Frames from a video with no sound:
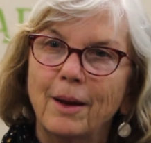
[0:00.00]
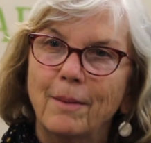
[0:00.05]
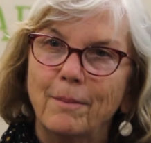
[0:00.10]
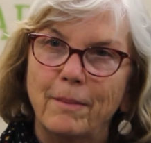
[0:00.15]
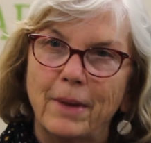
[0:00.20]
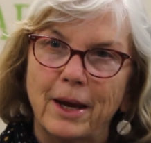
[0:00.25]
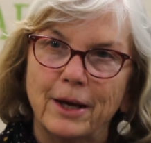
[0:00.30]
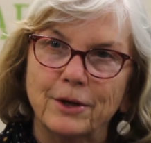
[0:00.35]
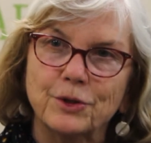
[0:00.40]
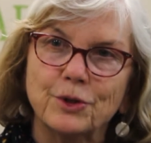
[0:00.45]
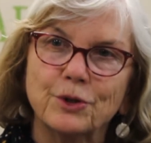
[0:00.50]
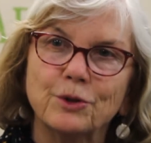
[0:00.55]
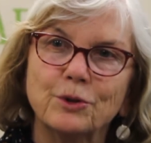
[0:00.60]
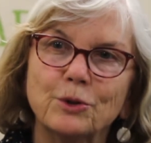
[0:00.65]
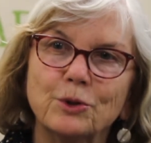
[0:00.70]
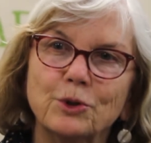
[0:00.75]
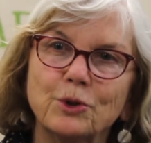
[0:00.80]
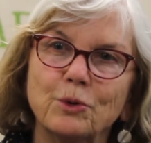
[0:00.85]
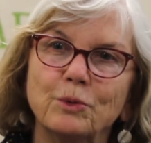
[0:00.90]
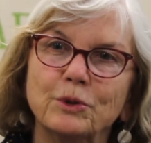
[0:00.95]

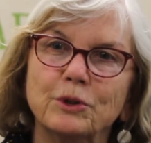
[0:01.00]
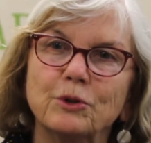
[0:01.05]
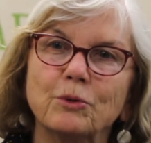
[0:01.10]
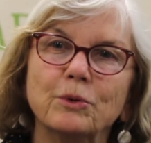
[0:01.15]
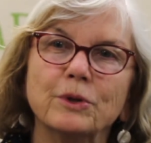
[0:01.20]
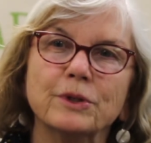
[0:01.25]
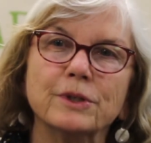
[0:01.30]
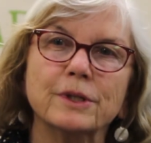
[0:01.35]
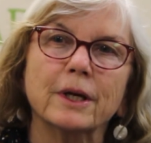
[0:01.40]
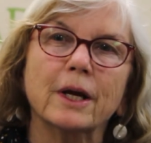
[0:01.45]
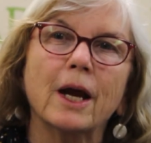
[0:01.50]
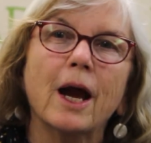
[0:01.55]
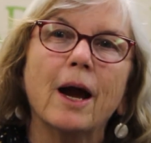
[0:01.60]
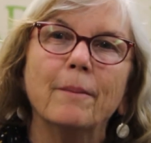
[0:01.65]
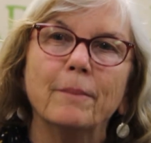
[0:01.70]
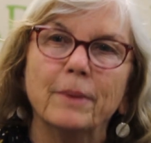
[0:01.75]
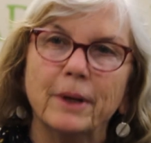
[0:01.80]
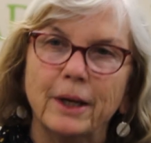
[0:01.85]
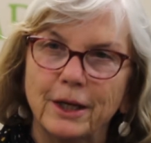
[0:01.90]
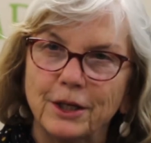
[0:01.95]
master's, which was a
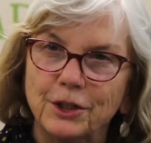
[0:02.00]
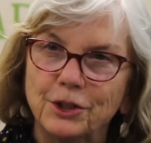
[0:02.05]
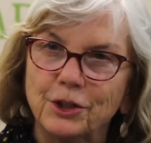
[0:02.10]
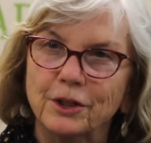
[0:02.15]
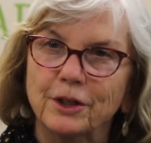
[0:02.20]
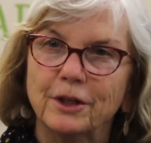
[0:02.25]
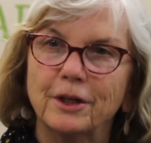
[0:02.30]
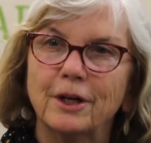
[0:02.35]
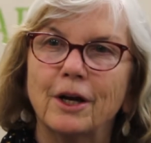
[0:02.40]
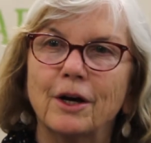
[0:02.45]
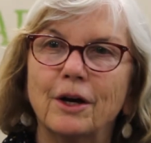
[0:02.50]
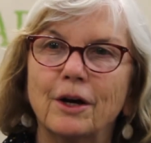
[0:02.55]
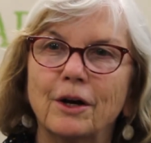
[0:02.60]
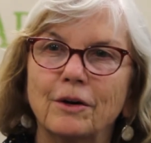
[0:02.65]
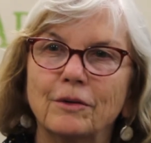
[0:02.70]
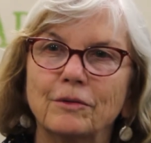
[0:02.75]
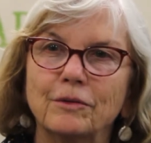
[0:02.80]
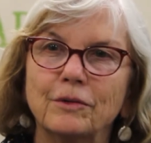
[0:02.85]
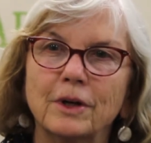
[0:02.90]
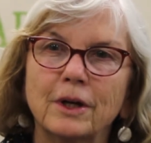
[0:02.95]
combination
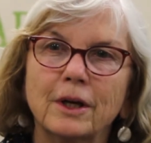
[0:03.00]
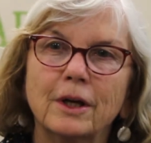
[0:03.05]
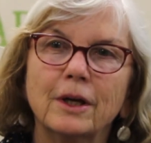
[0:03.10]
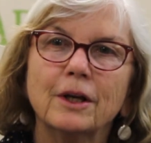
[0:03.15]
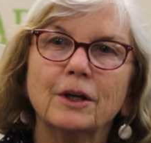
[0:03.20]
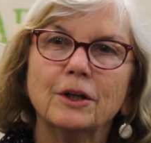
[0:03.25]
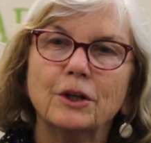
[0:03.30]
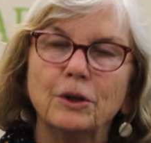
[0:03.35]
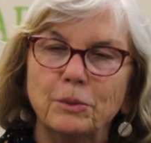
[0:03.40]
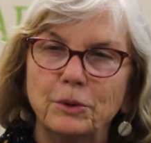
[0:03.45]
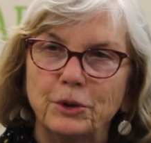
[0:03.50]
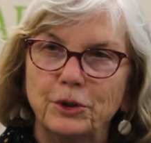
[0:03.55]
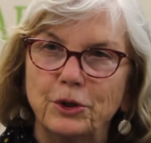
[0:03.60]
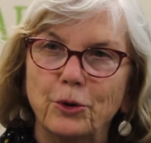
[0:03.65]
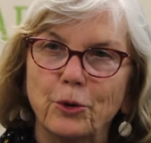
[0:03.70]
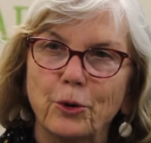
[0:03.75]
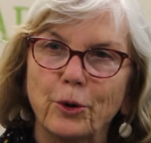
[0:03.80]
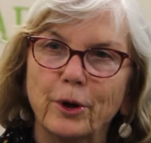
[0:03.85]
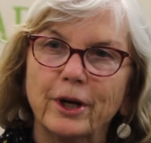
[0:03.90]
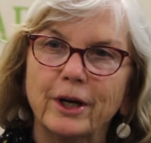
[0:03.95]
of community
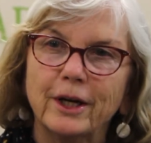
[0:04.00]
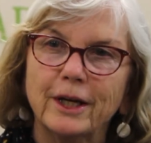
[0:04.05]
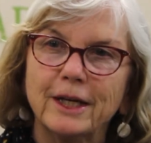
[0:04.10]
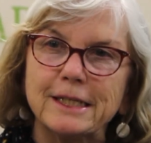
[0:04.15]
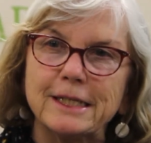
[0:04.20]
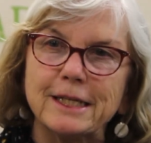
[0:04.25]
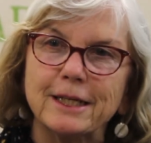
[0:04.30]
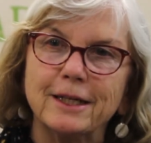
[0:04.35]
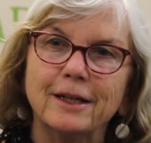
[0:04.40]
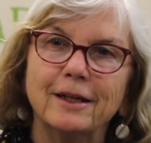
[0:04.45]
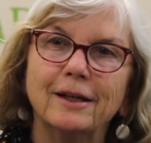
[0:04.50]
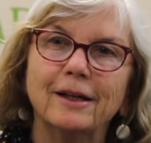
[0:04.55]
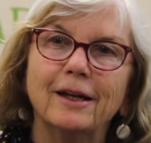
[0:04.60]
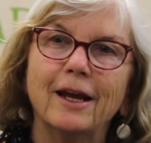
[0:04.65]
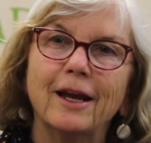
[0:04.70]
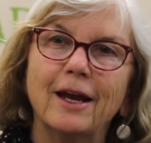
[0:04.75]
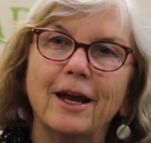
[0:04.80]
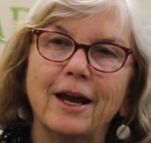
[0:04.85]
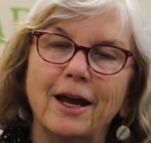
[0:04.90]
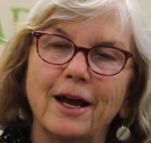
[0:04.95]
organizing
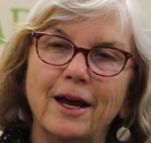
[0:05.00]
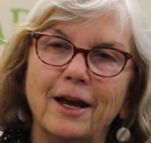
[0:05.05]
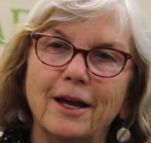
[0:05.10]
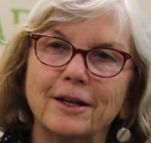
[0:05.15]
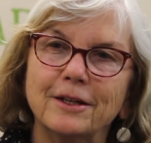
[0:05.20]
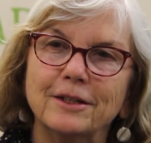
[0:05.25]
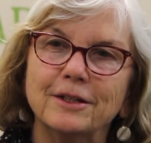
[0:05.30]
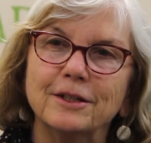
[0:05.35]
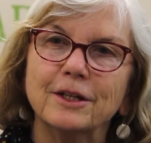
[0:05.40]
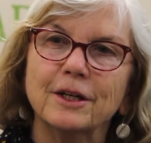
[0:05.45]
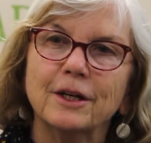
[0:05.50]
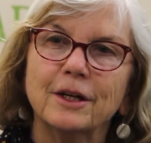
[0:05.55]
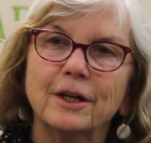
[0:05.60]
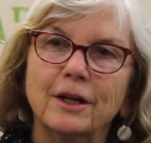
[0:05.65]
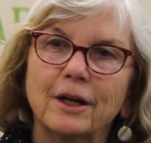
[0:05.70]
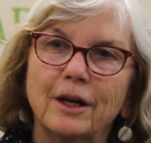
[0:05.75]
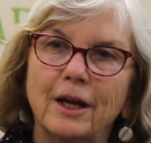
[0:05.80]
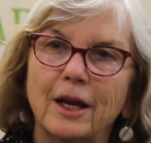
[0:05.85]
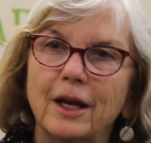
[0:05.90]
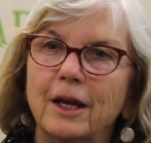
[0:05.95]
and
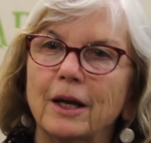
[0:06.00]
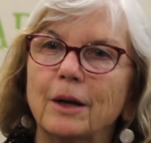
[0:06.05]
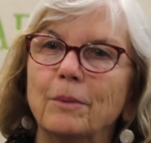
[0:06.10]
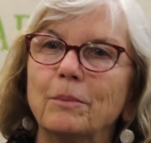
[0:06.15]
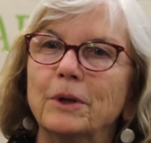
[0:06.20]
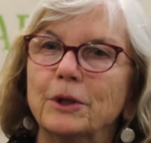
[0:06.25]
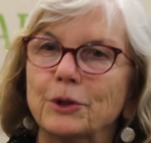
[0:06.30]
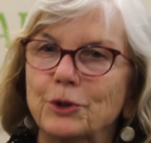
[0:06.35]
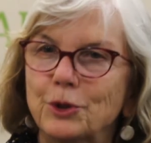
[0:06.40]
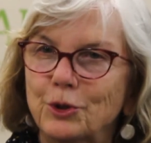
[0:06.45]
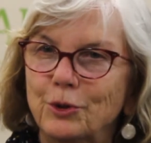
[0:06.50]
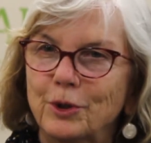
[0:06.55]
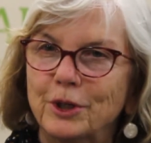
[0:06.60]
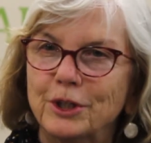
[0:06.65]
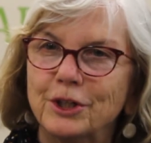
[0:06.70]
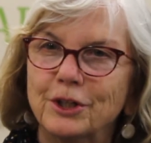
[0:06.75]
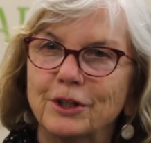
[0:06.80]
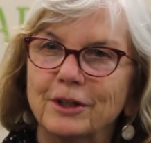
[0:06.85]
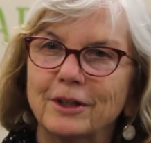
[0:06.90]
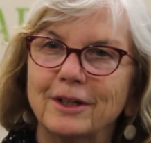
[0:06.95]

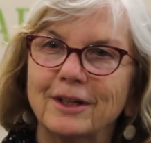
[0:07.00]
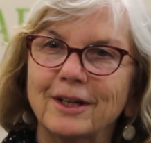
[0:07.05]
administration.